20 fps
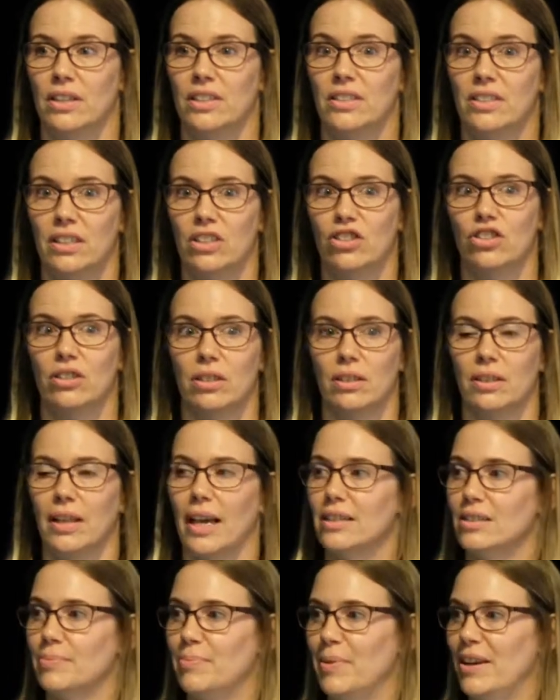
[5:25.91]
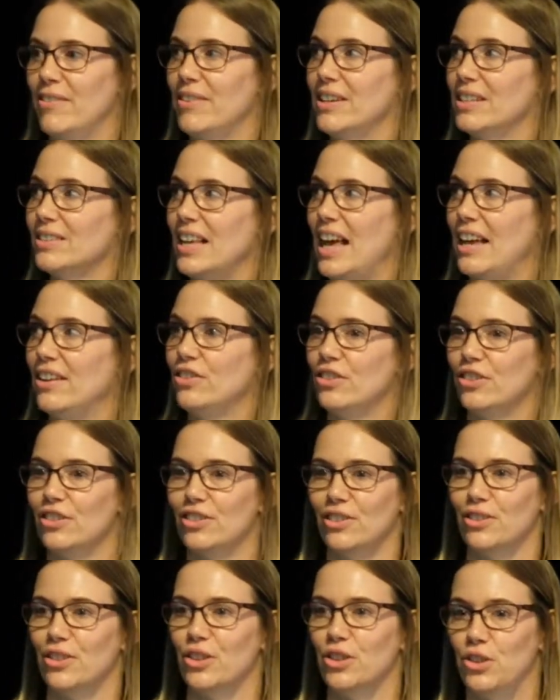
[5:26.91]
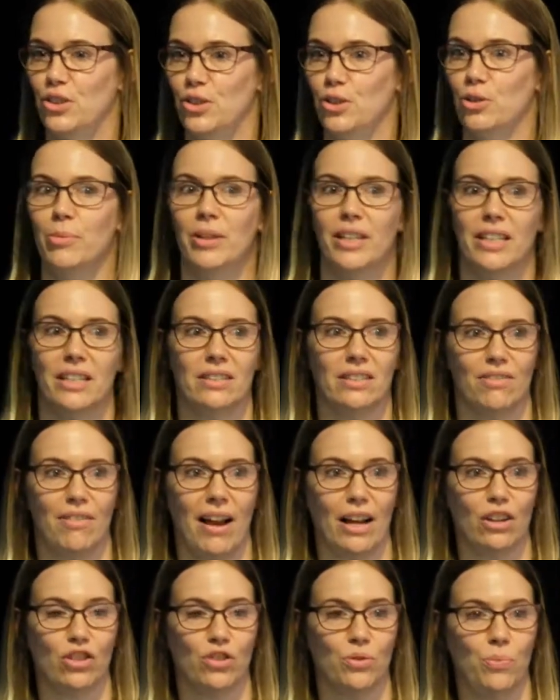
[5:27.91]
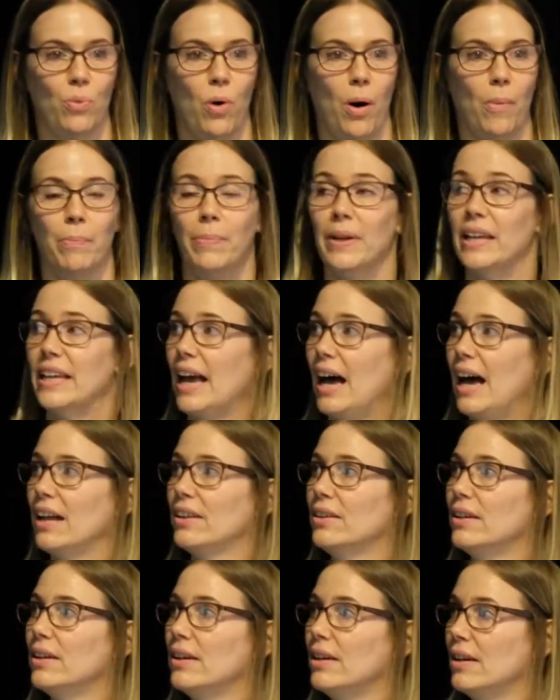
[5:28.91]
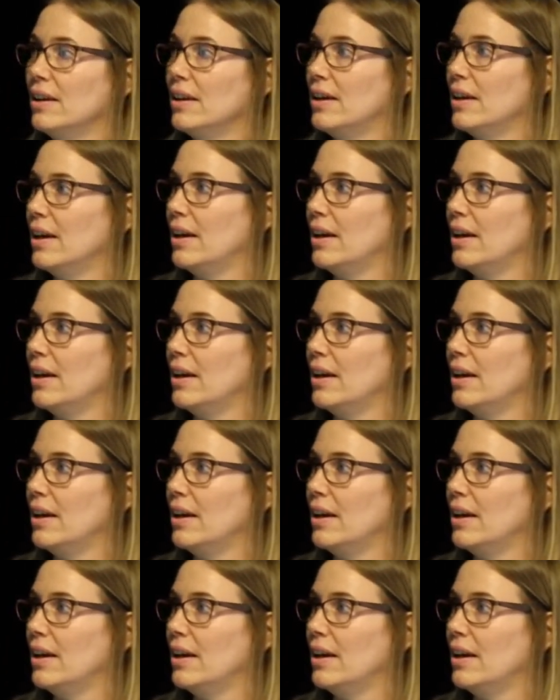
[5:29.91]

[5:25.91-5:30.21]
the digital experience ended and the human interaction one began.